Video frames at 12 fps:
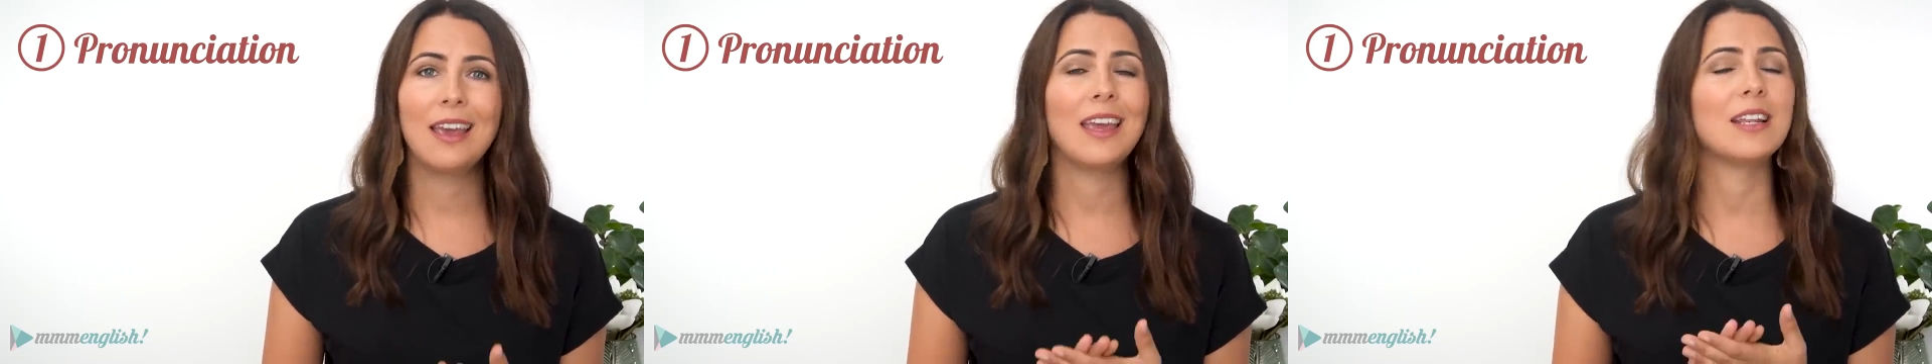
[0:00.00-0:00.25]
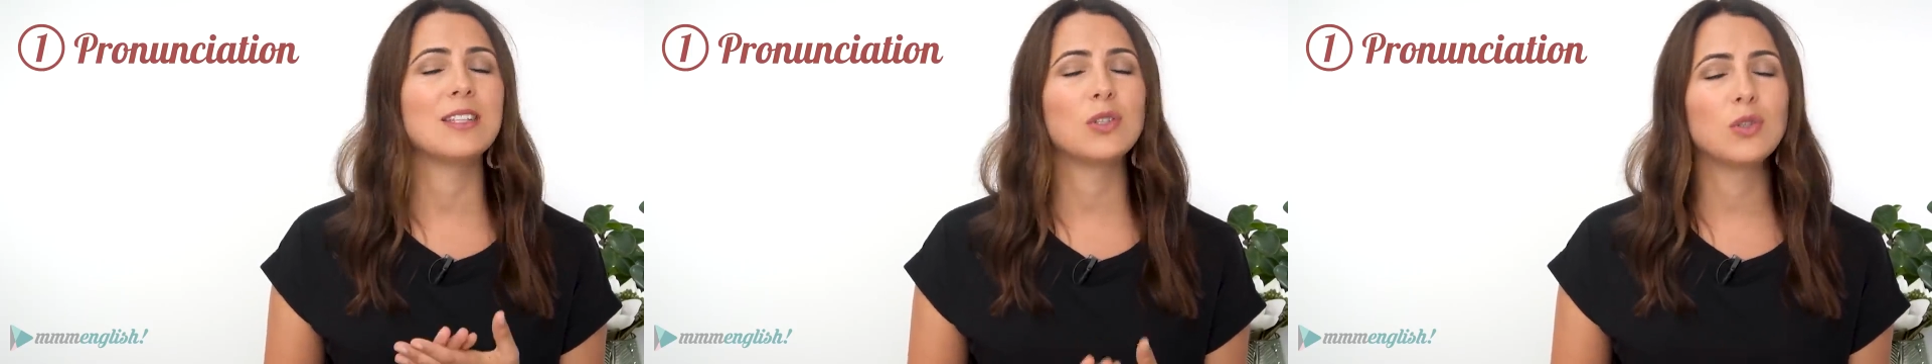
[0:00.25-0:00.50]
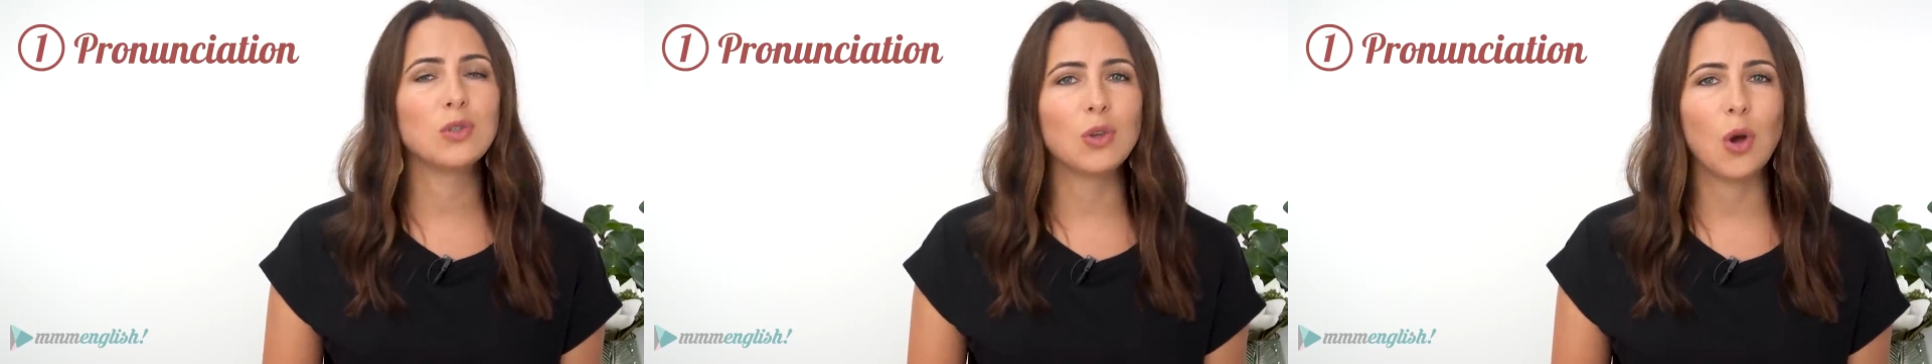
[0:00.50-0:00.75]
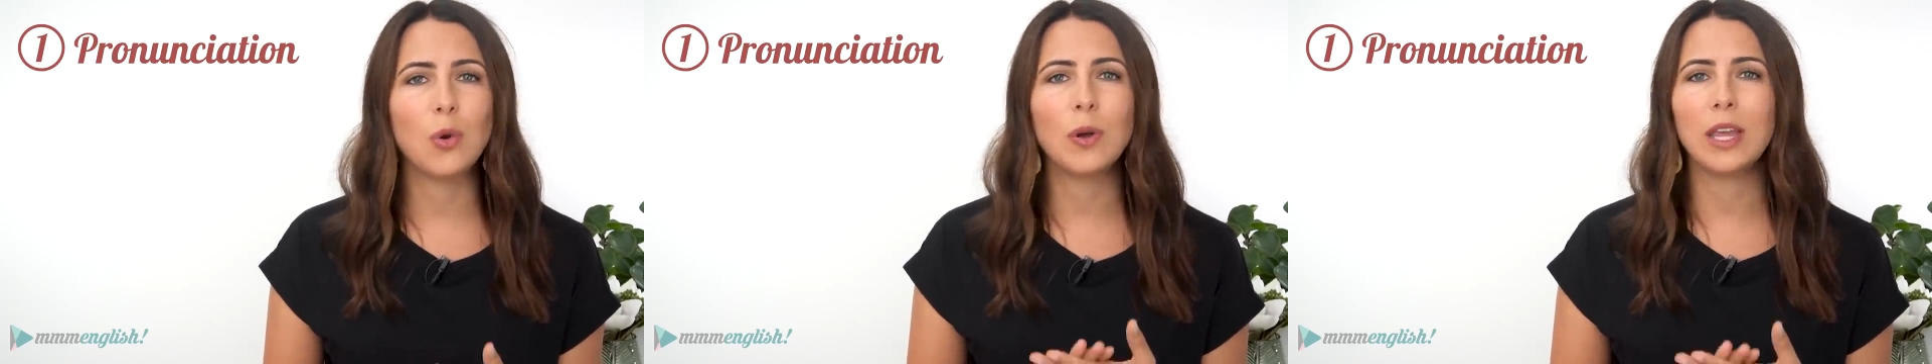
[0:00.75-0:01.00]
it's
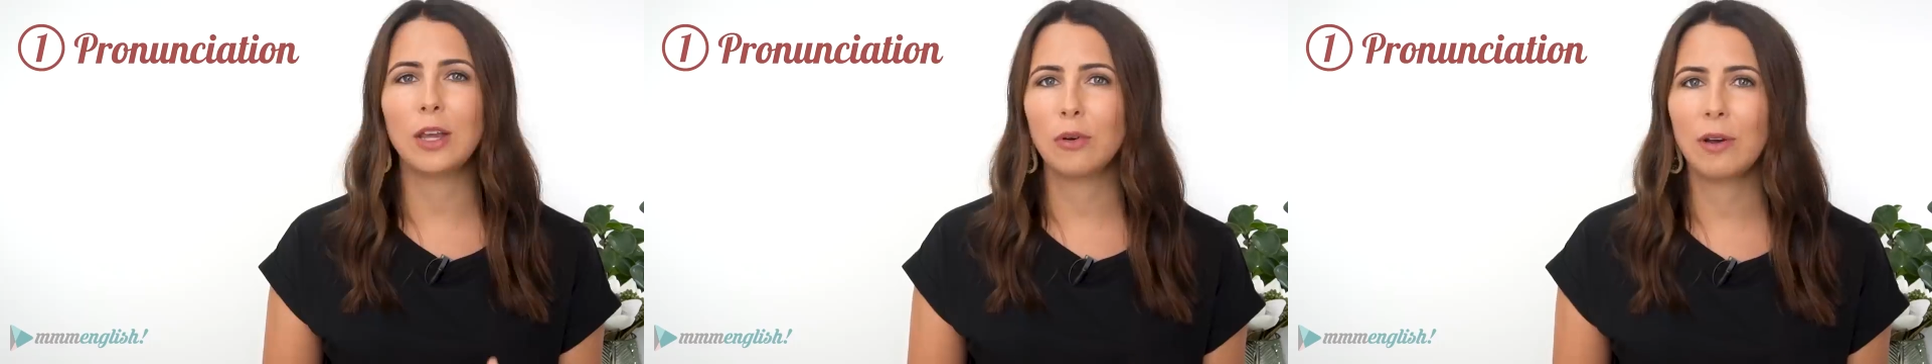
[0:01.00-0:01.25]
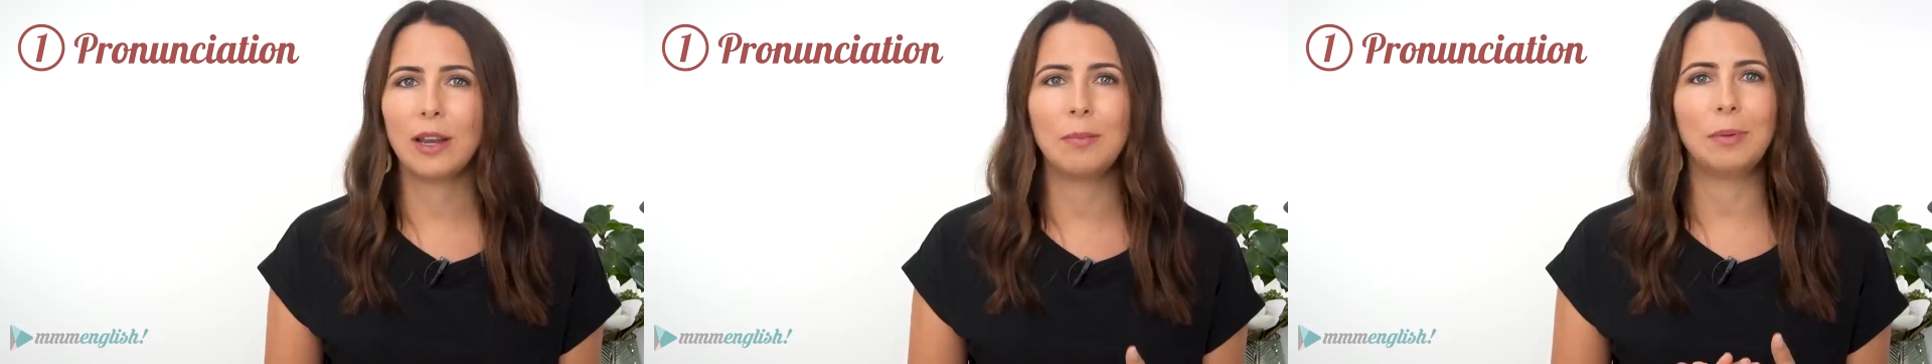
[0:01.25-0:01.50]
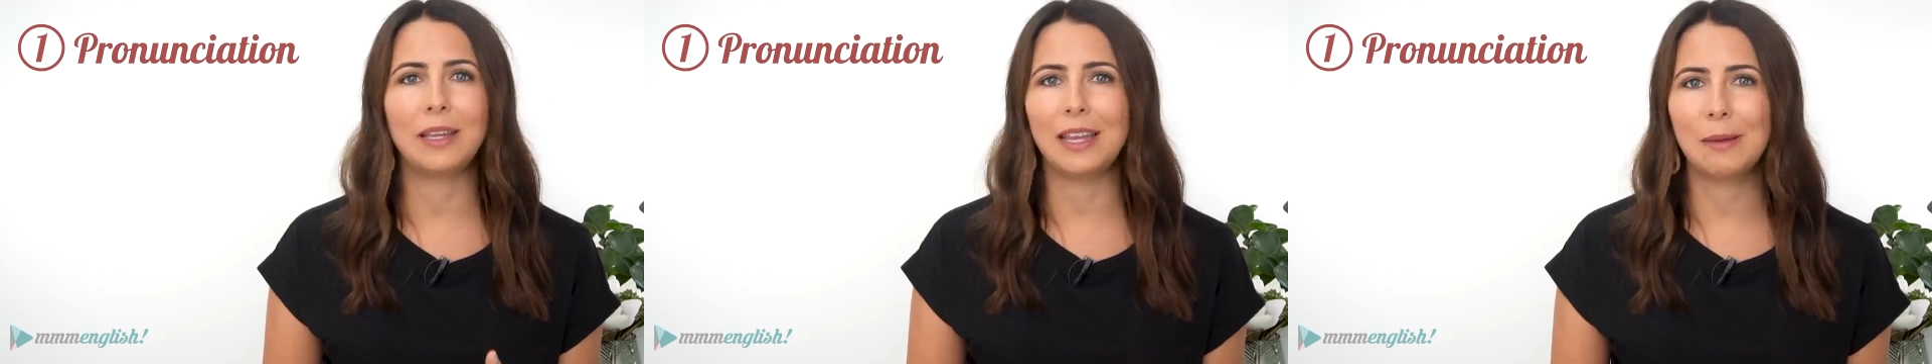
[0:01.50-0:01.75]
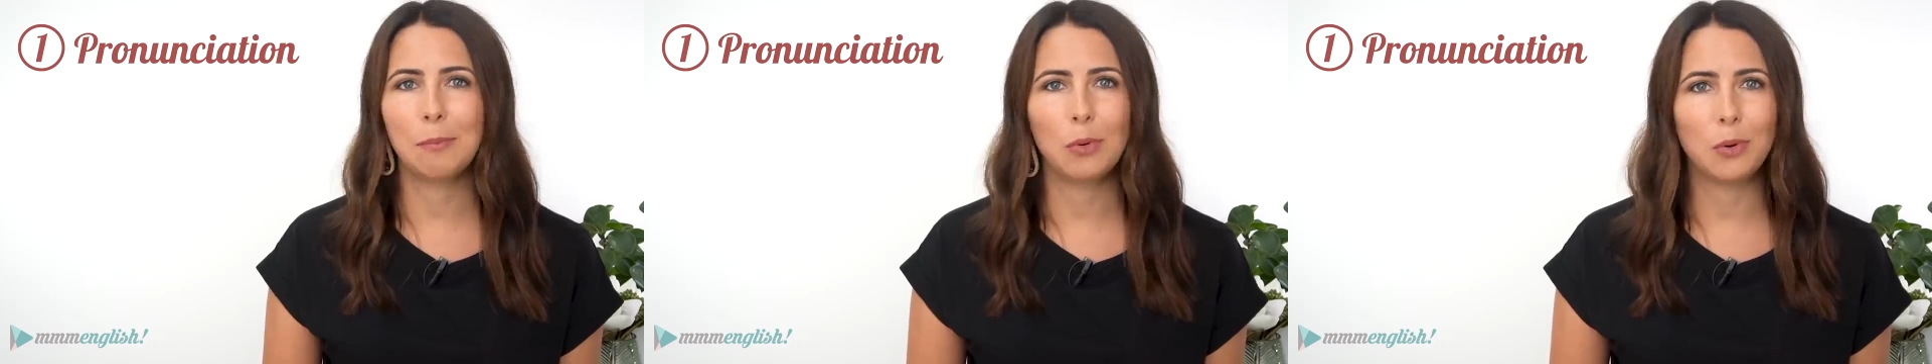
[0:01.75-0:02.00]
so
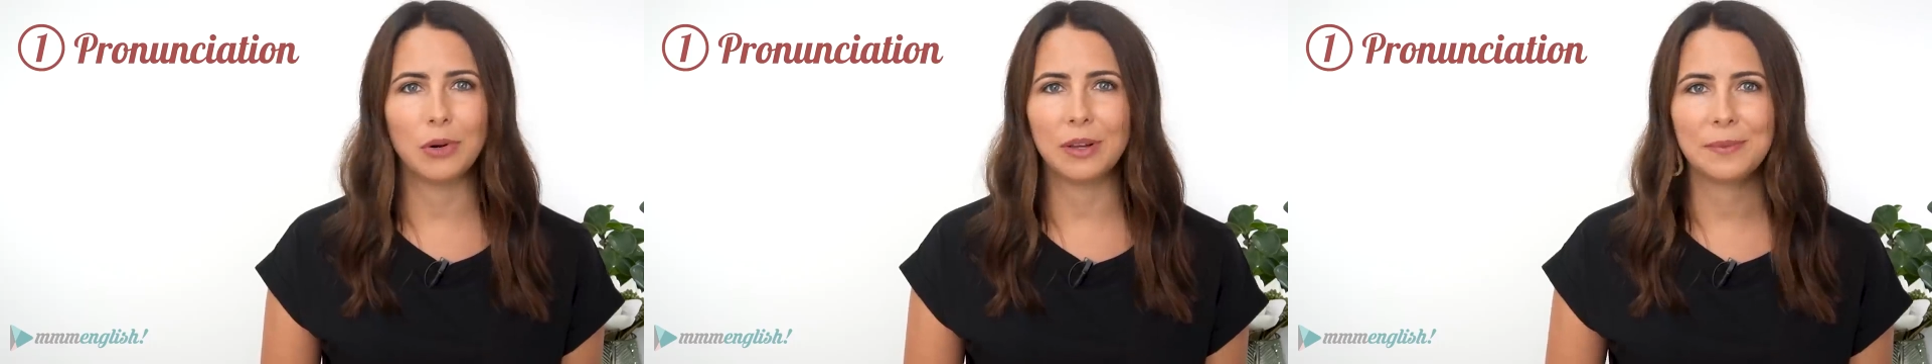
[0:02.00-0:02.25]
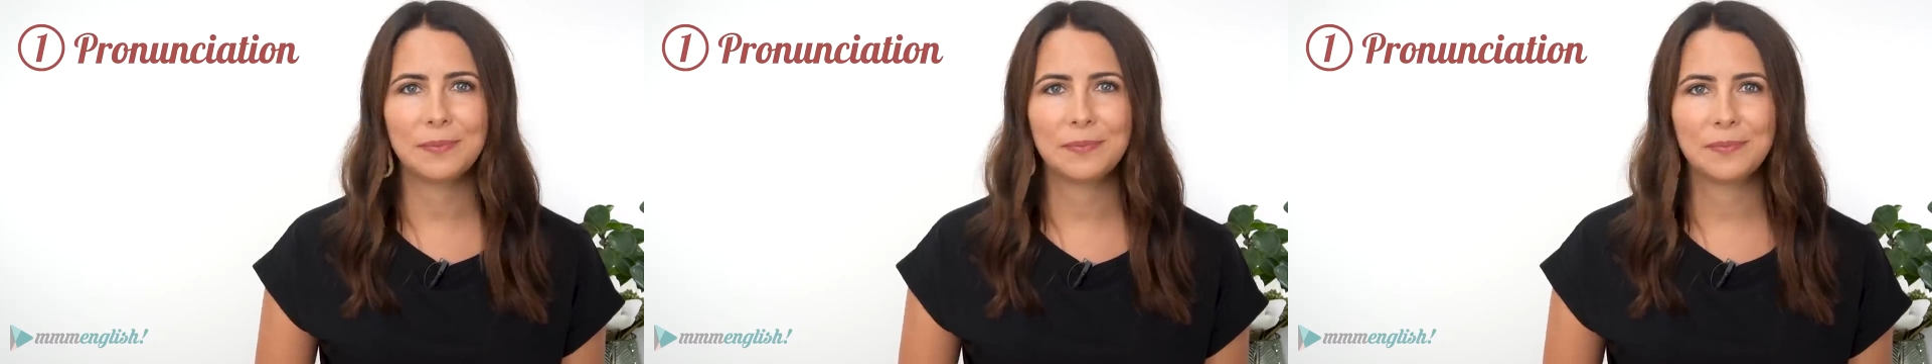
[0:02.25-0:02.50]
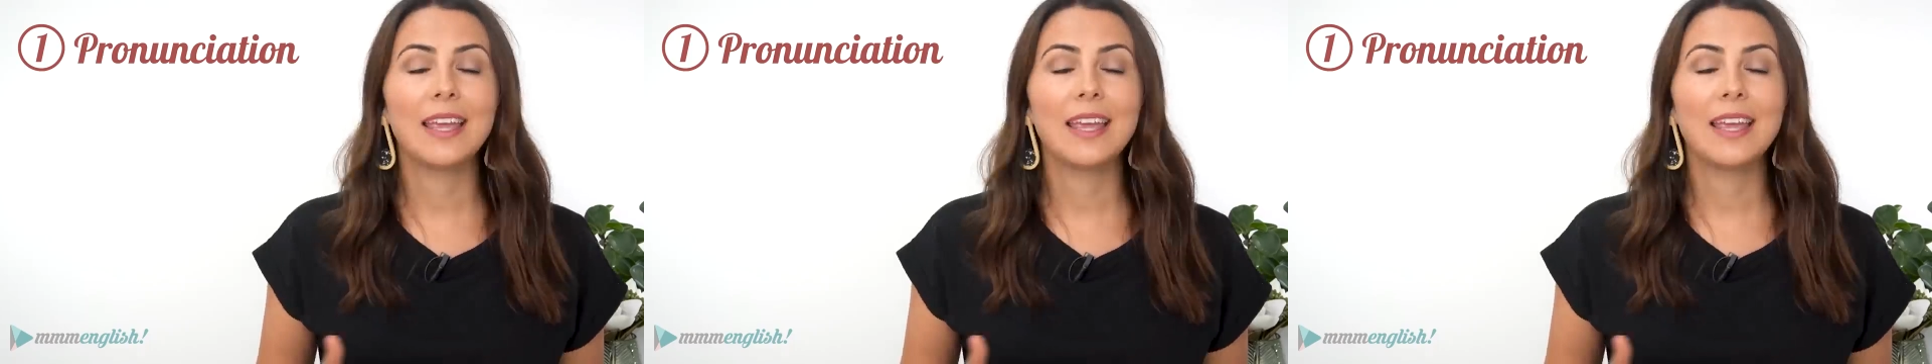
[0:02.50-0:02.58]
incredibly important.